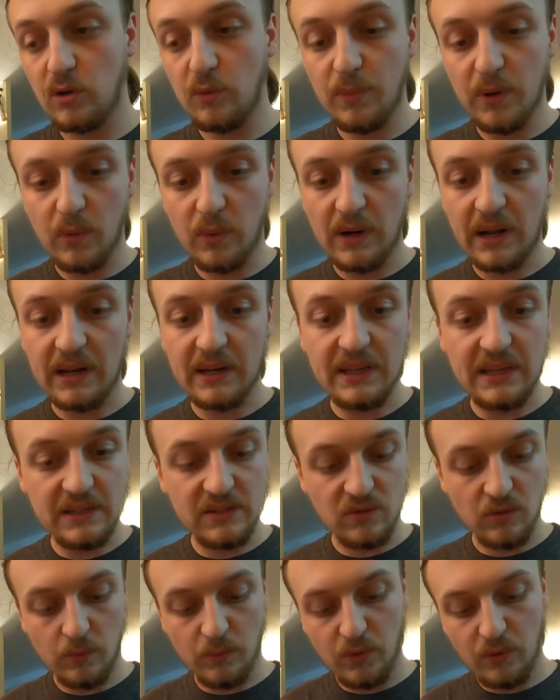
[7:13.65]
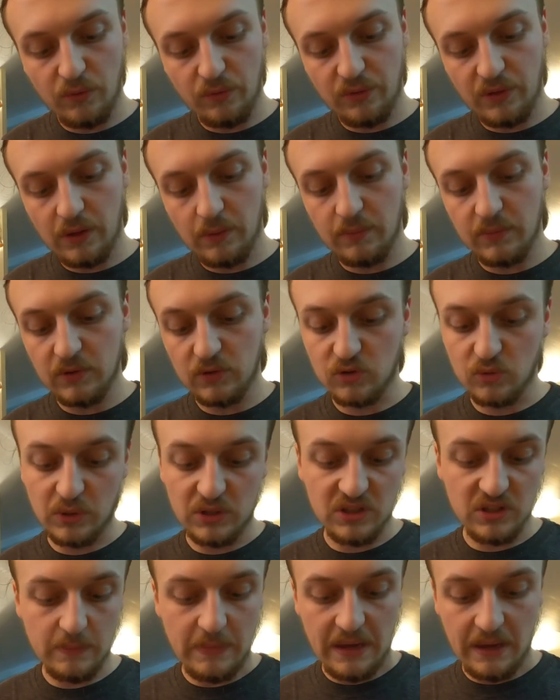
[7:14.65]
but when I need to remove them or switch
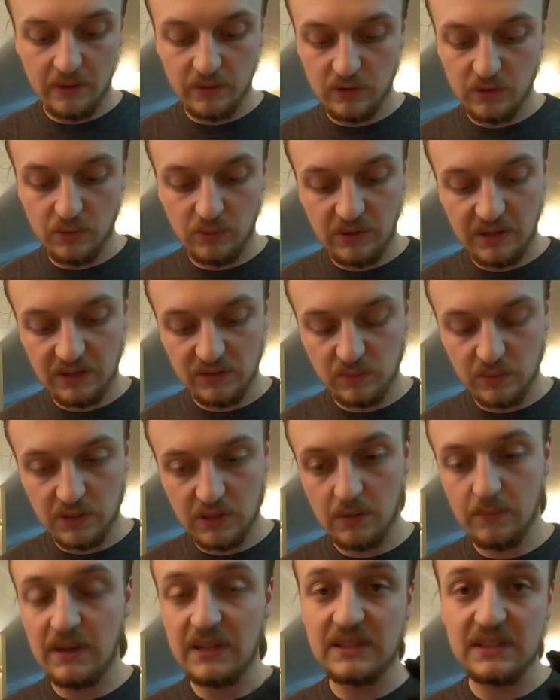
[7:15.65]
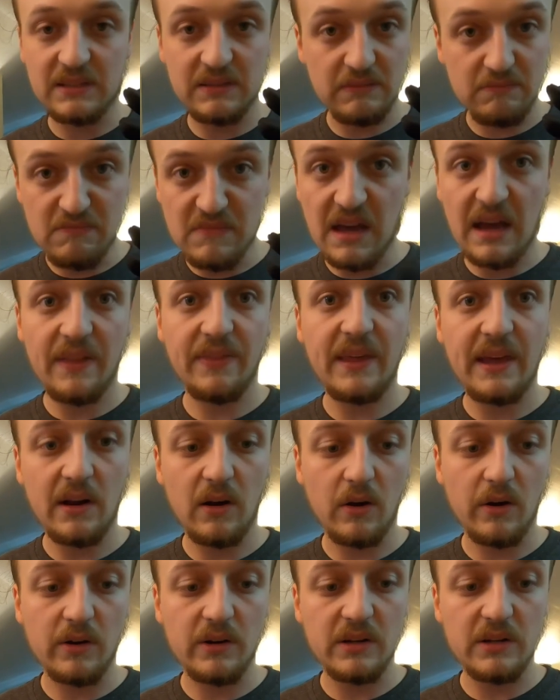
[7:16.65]
them out and do things with them, it's not that
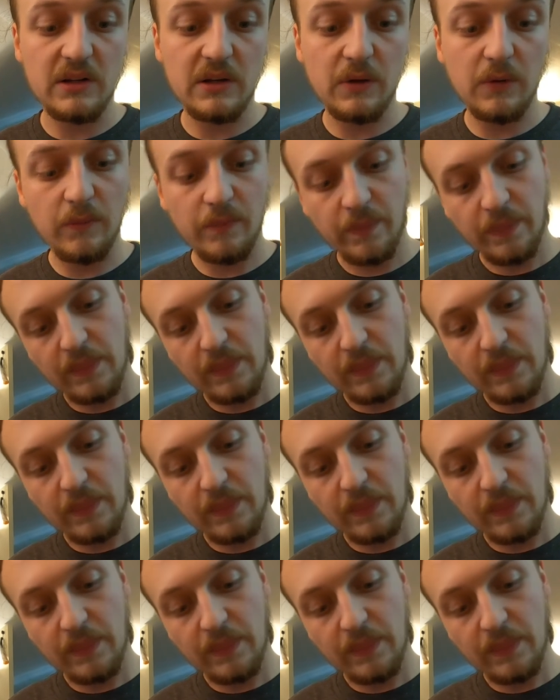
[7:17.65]
hard to do.